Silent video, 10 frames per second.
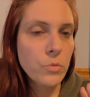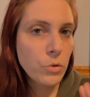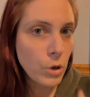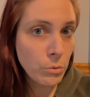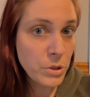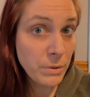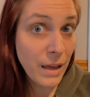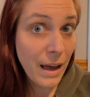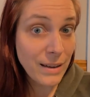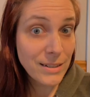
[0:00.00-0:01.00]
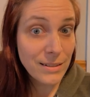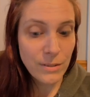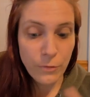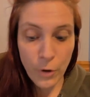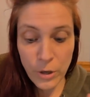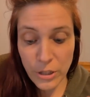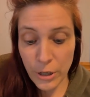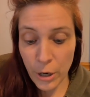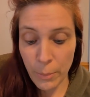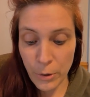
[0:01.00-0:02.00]
So don't do that. So focus
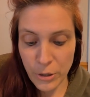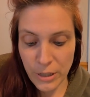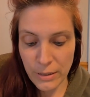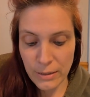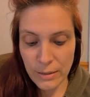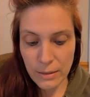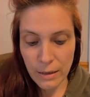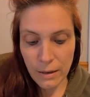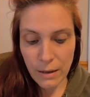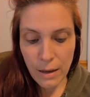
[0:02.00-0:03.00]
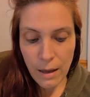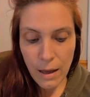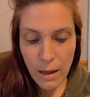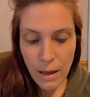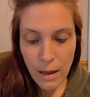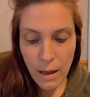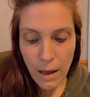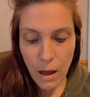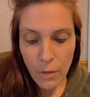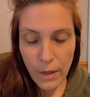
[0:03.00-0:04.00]
on your emotions.
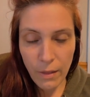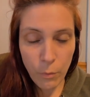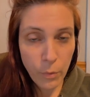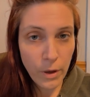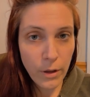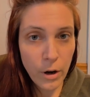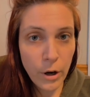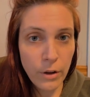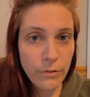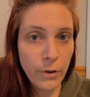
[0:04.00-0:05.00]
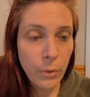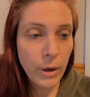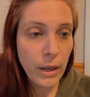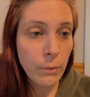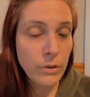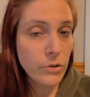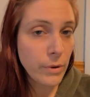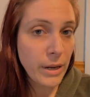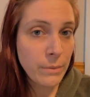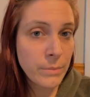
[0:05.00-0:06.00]
They really are good for working with
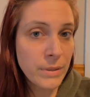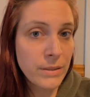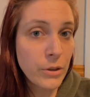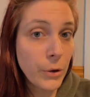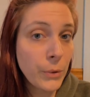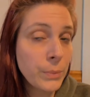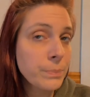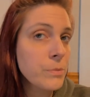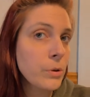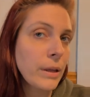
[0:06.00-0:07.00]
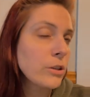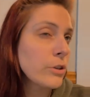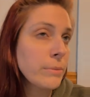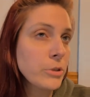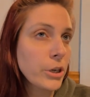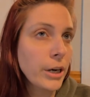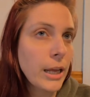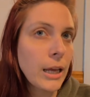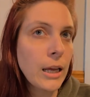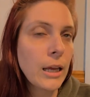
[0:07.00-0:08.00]
dreams too. So like dream
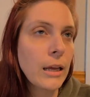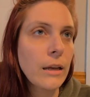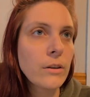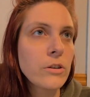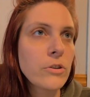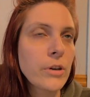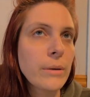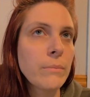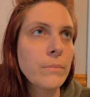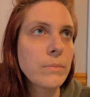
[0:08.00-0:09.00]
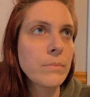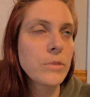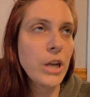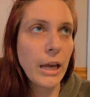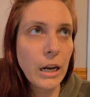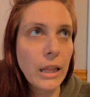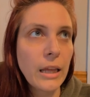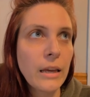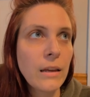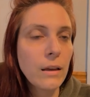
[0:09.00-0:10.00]
journeying and dream
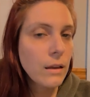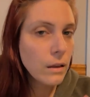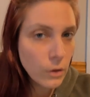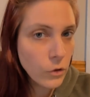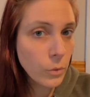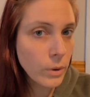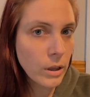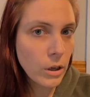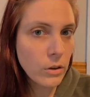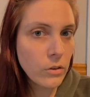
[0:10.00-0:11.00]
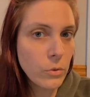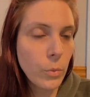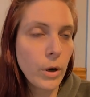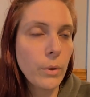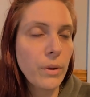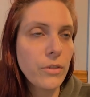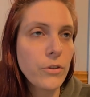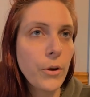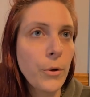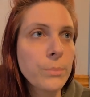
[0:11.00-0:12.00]
channeling. Those are really good to work with
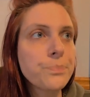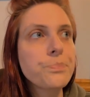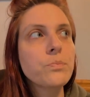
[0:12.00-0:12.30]
too.